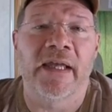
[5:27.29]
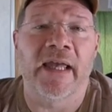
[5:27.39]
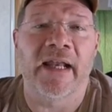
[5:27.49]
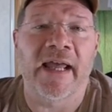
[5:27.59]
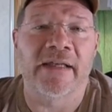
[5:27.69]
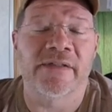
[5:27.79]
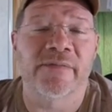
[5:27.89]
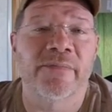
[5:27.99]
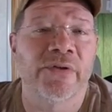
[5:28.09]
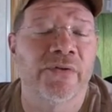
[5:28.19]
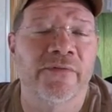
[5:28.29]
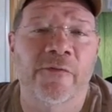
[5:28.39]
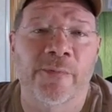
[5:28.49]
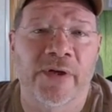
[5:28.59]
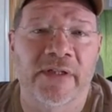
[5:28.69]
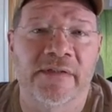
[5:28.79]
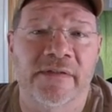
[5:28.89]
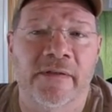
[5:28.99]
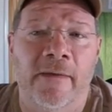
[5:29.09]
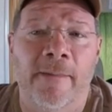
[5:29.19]
and has some beautiful
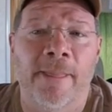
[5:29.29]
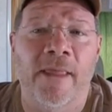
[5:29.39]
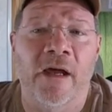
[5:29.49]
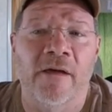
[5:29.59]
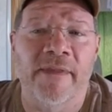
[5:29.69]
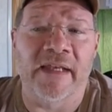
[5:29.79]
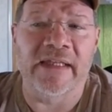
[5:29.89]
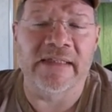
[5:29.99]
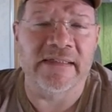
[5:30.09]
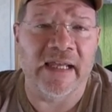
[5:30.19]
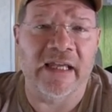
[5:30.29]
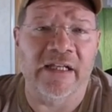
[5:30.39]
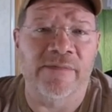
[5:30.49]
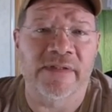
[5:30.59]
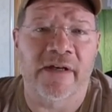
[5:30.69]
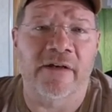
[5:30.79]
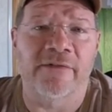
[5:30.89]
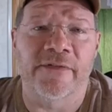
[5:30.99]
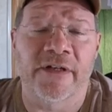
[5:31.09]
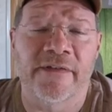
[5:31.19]
prints uh, that he's taken
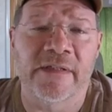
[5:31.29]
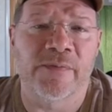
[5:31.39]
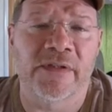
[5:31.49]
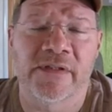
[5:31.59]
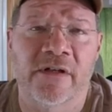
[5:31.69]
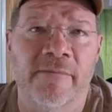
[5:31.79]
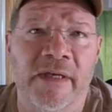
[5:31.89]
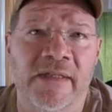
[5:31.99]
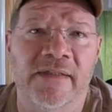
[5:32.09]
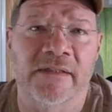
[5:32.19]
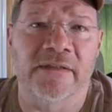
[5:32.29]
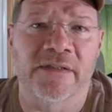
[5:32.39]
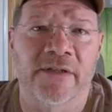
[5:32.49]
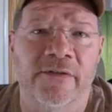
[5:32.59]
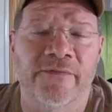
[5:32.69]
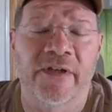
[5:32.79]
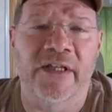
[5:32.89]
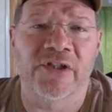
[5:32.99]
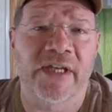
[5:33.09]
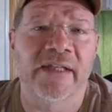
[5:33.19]
himself. Uh, these prints are amazing, so if
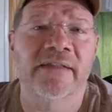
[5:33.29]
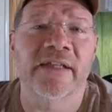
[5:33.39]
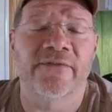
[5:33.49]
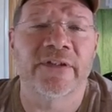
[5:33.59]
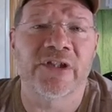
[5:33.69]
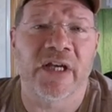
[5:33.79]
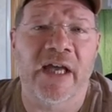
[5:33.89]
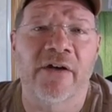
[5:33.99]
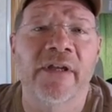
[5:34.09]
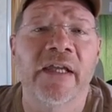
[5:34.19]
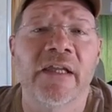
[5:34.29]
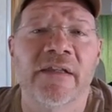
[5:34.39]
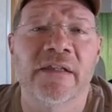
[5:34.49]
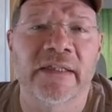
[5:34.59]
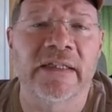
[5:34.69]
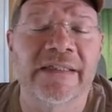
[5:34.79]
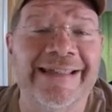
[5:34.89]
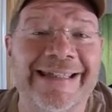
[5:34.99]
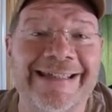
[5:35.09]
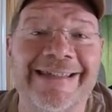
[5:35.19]
you get a chance, definitely check out the link
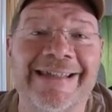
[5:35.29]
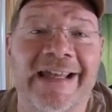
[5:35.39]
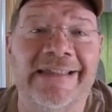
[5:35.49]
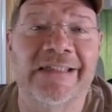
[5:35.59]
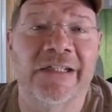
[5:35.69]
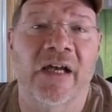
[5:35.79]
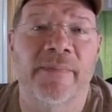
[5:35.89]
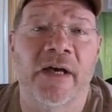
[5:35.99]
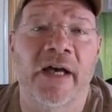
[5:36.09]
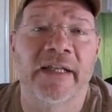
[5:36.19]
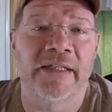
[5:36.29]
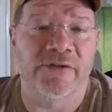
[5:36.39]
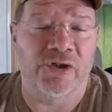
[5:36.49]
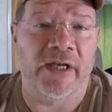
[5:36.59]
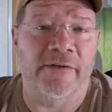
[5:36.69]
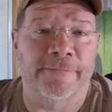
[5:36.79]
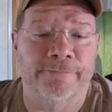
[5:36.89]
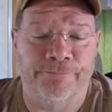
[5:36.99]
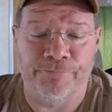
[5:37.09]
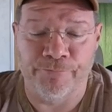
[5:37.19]
to his Etsy shop on his channel.
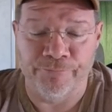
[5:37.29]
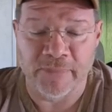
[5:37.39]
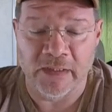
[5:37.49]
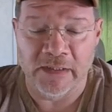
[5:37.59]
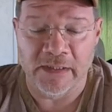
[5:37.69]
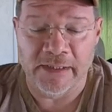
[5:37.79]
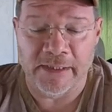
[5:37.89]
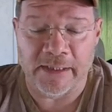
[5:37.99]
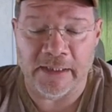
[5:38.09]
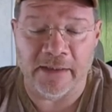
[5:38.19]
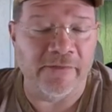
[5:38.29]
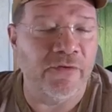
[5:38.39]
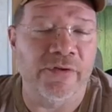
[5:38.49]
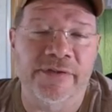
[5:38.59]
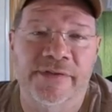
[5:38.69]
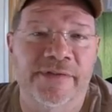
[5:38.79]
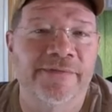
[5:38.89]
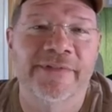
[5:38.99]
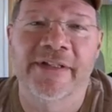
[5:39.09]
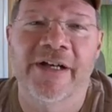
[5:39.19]
Uh, of course,
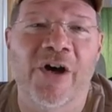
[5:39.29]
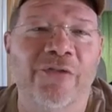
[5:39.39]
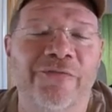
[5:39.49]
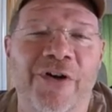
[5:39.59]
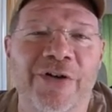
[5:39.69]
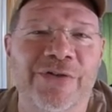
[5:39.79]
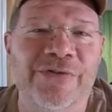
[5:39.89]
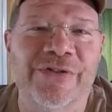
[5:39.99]
Old Fart New